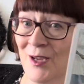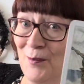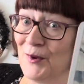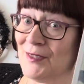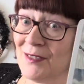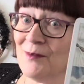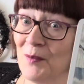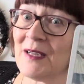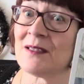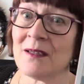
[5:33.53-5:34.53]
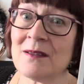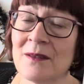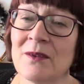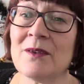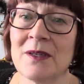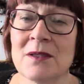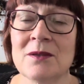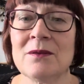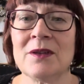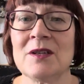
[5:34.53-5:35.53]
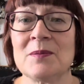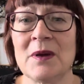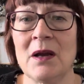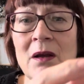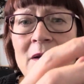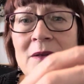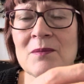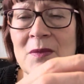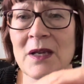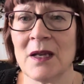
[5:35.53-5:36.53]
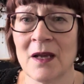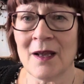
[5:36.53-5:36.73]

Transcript: but it doesn't matter because I've got these two things behind me.